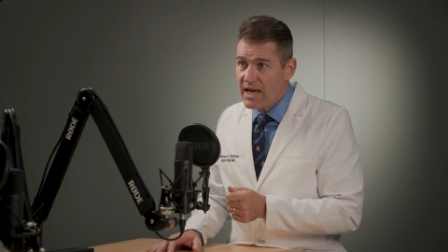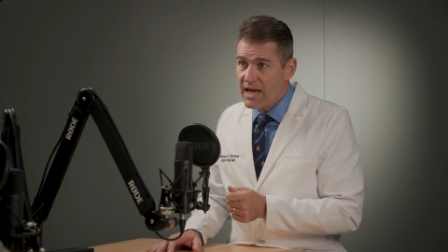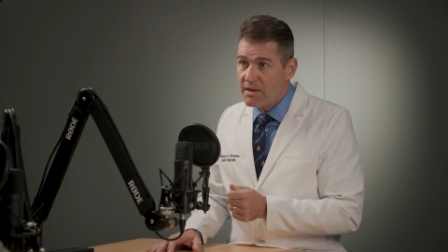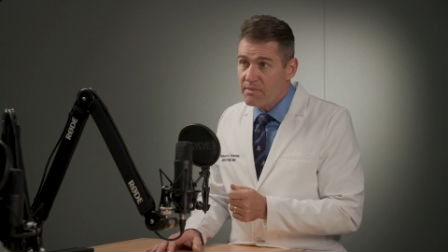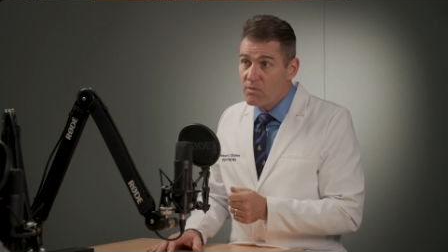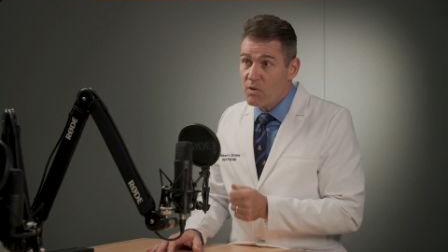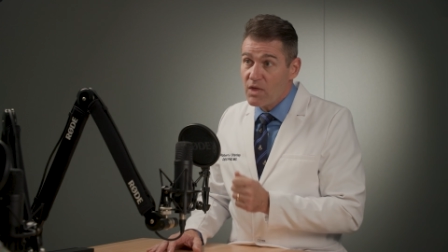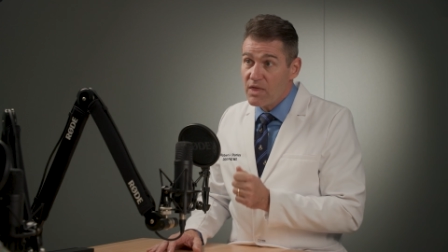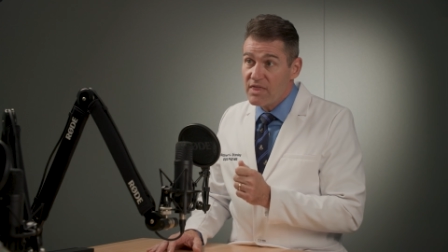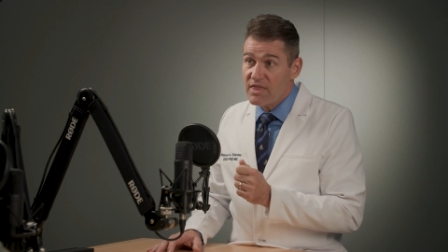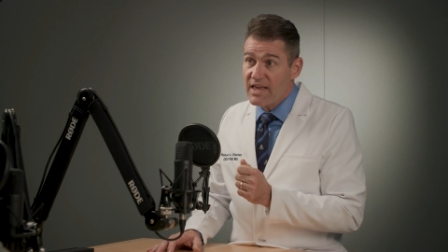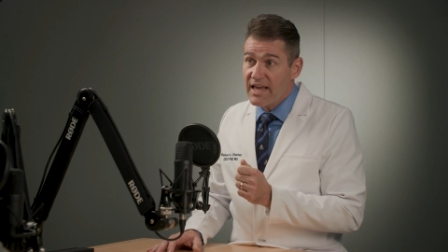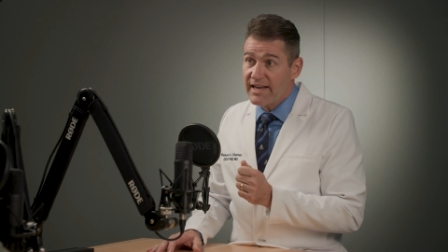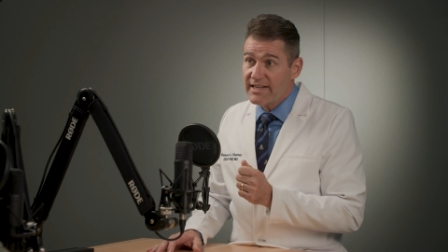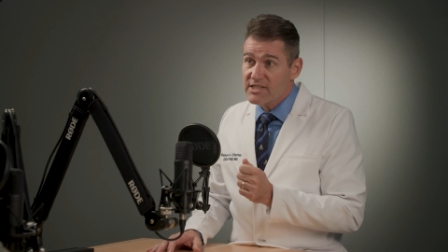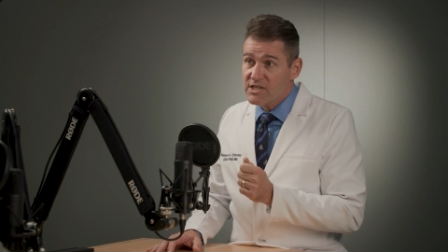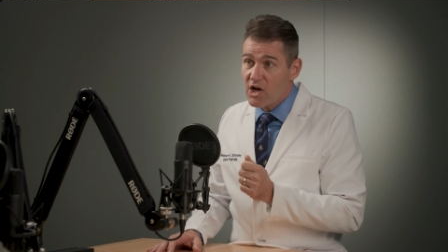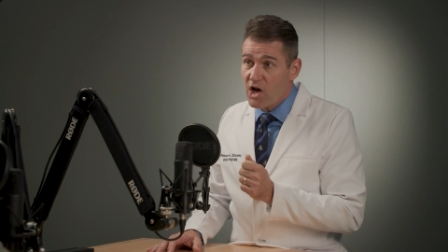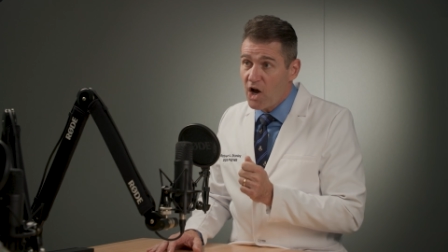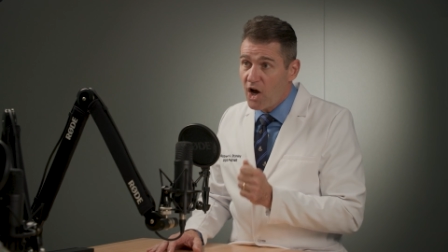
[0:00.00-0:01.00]
and
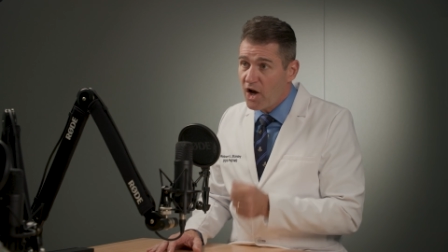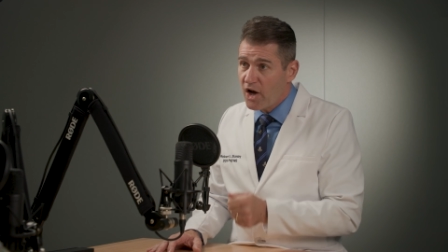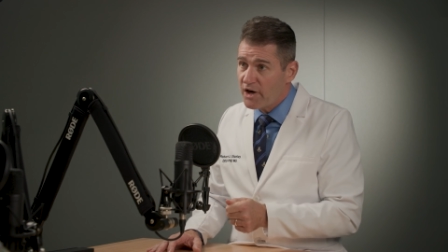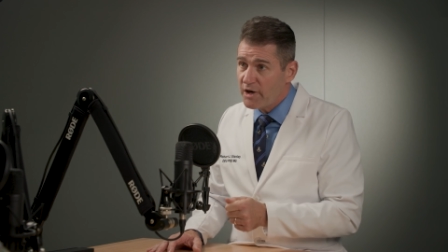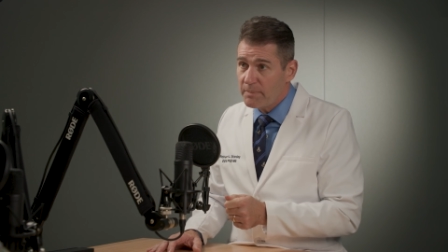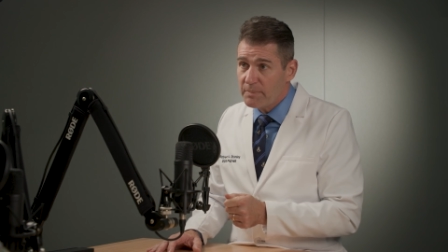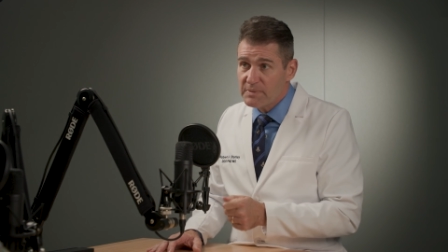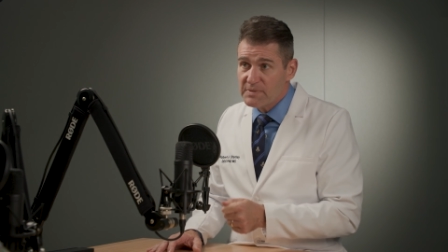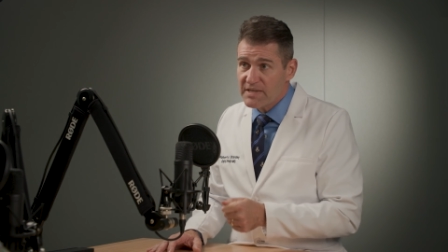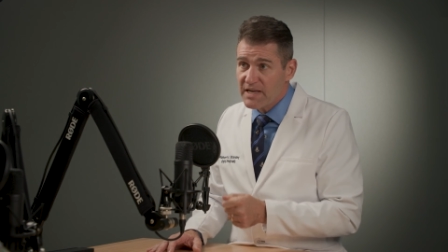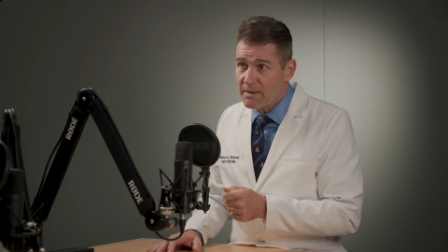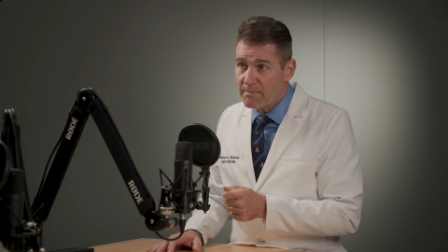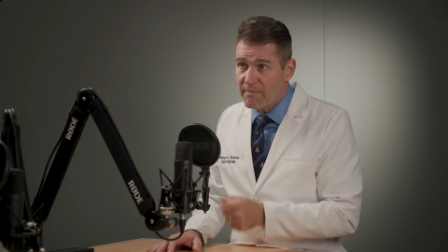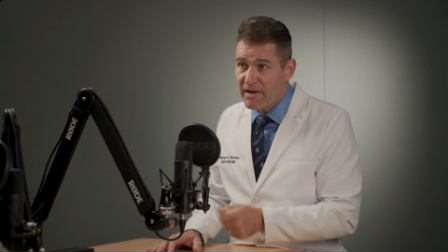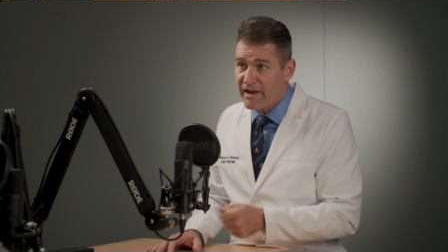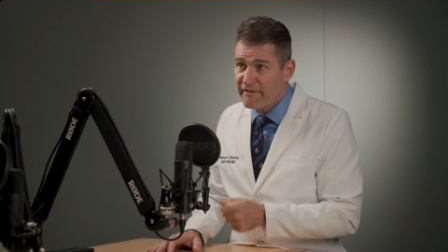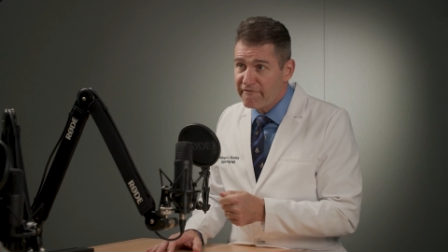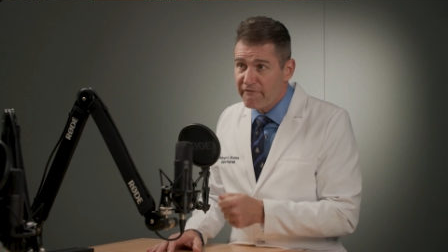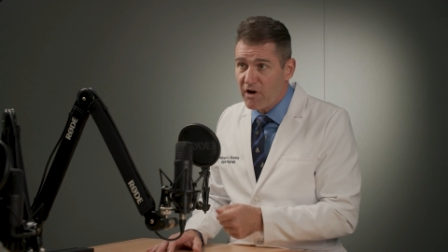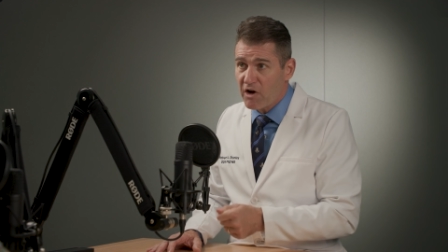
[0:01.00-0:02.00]
it's hundred percent
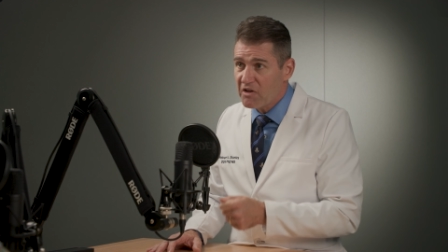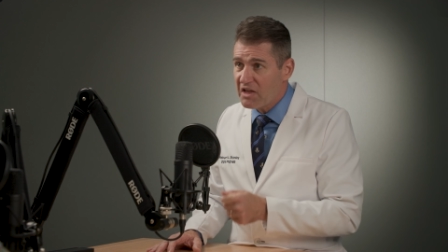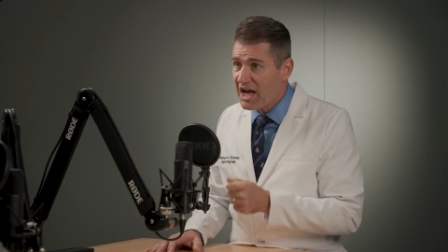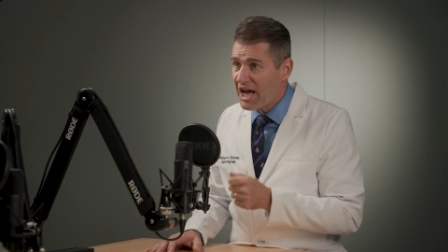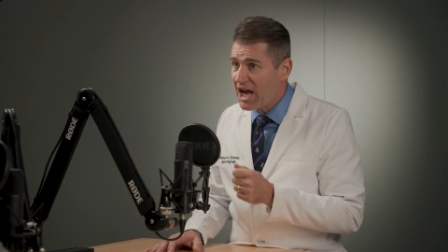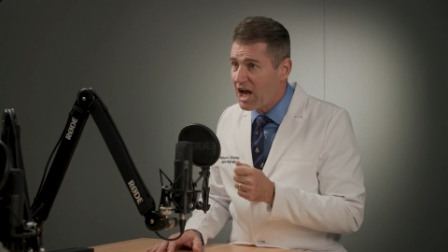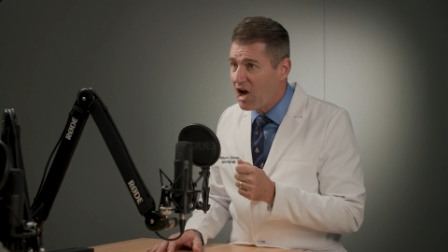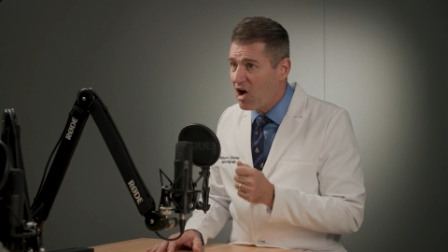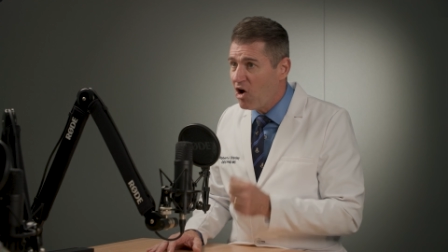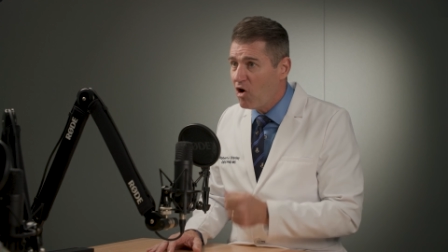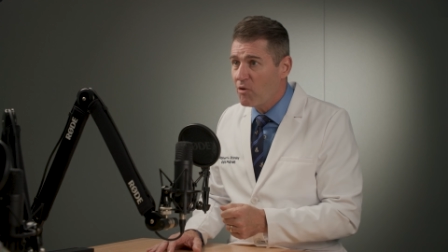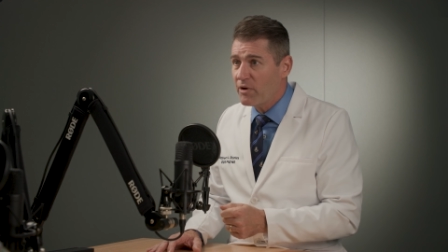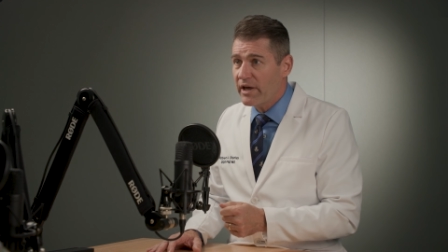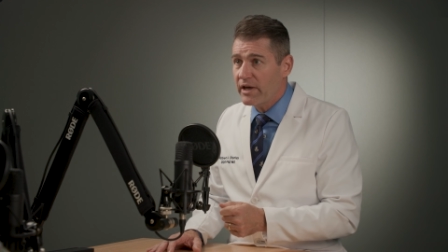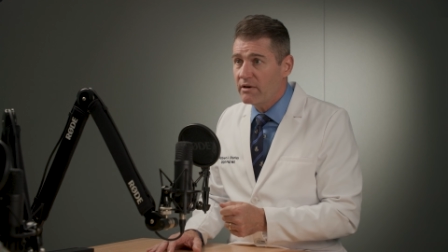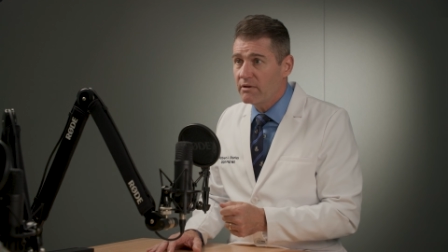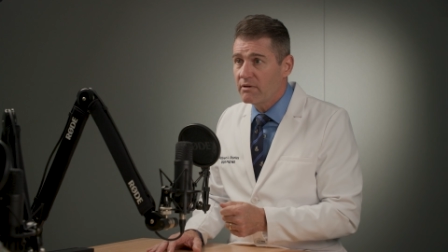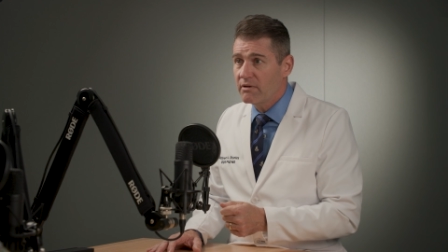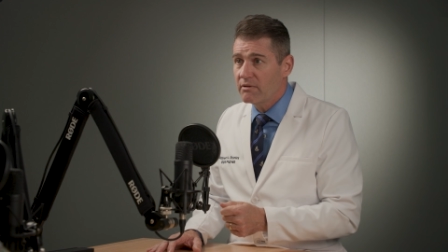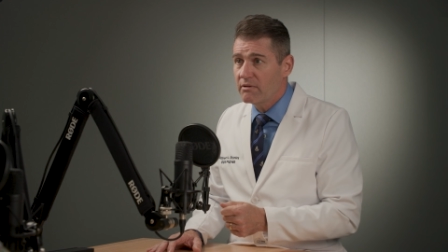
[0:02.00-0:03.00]
my fault. I own
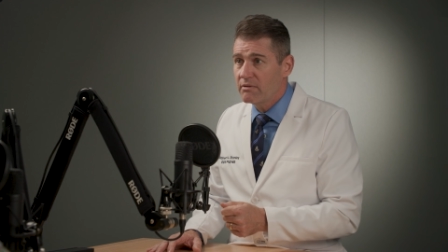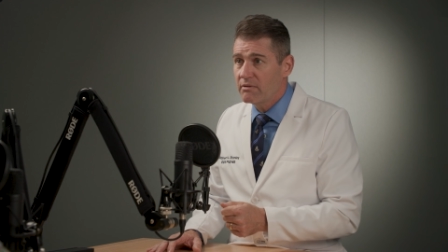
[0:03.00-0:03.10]
it.